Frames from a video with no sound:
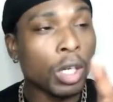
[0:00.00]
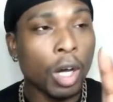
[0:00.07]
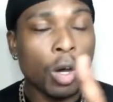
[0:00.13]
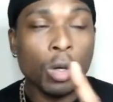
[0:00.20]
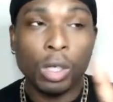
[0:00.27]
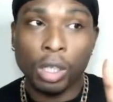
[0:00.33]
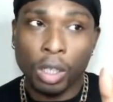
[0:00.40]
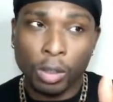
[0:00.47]

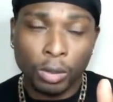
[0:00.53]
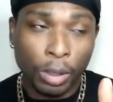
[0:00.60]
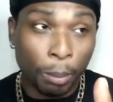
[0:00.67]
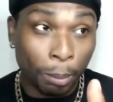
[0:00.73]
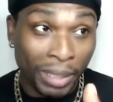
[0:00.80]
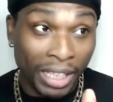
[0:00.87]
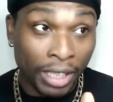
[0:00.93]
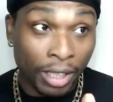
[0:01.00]
Hold on,
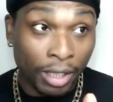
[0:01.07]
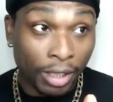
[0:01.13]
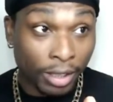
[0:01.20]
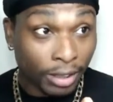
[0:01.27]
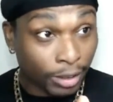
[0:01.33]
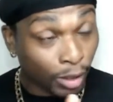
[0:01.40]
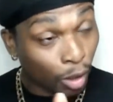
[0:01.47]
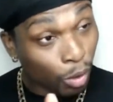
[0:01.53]
B.
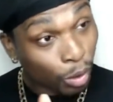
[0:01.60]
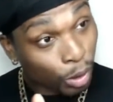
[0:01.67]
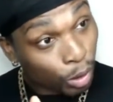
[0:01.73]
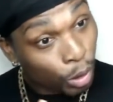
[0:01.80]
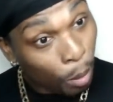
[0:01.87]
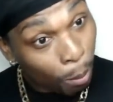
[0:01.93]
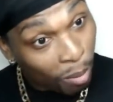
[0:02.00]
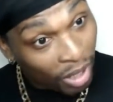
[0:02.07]
So
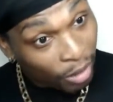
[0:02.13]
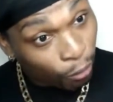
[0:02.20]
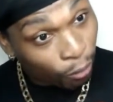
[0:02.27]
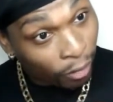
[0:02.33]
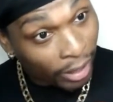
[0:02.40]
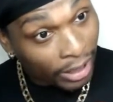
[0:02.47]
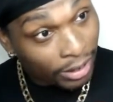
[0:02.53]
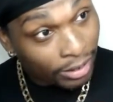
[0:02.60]
your
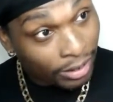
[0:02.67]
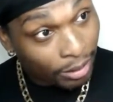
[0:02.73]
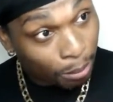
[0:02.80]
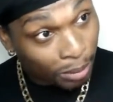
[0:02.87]
boyfriend